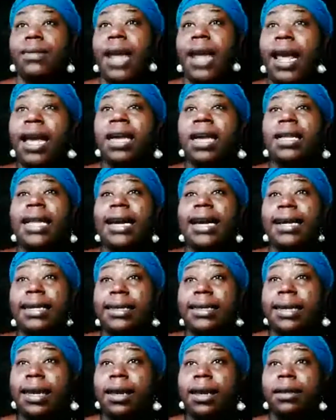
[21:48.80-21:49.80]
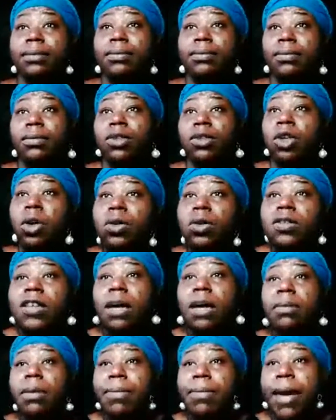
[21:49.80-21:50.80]
Act like it then. Do
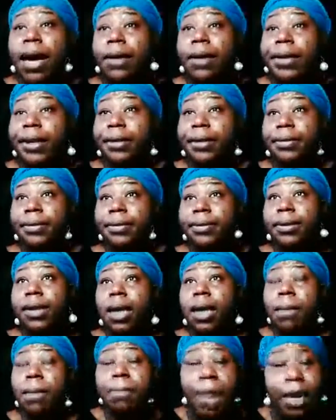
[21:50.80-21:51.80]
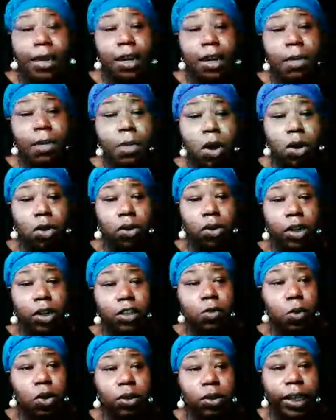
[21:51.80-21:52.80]
something about it. Make your mark on
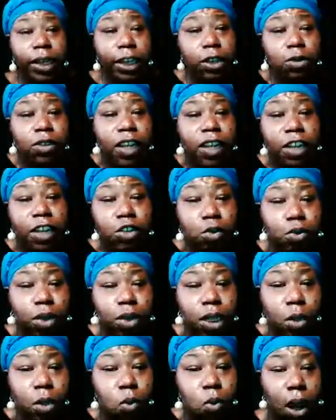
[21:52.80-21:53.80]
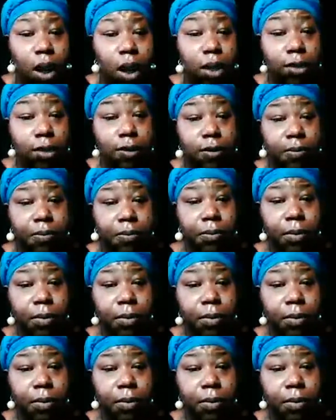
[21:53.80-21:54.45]
this world like you said you really was.